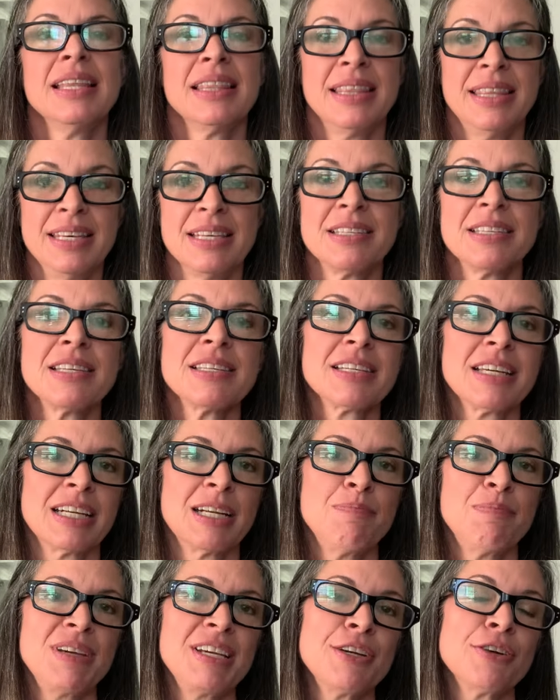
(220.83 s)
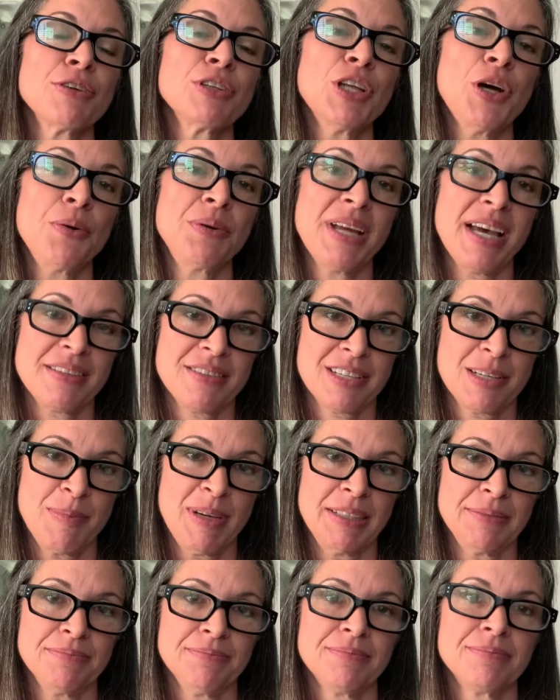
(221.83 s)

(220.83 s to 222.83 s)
This is going to be your loan estimate.